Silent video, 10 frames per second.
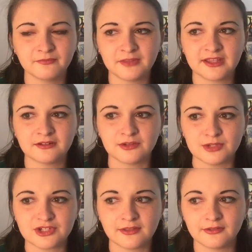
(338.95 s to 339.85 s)
like,
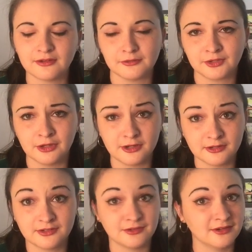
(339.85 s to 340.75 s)
knew each other or
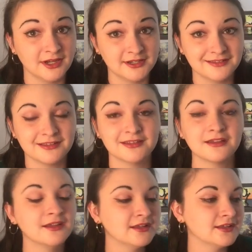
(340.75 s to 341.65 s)
talked or anything.